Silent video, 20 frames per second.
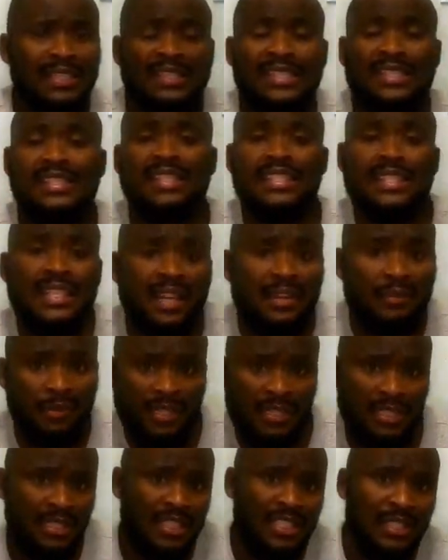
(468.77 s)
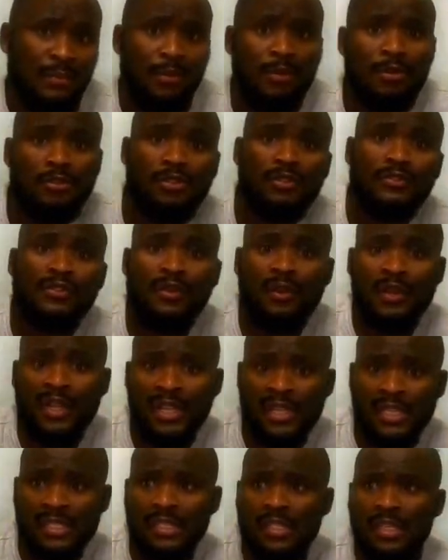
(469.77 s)
senior residence because of your
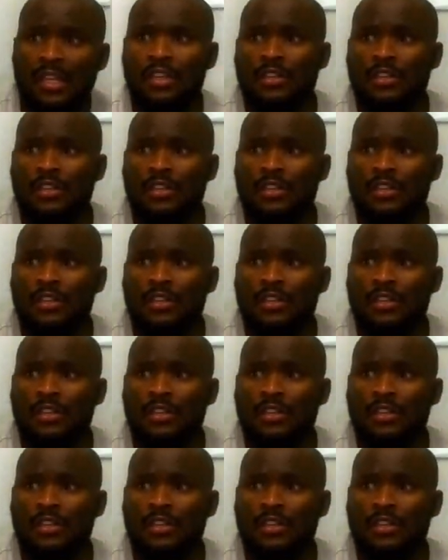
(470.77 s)
age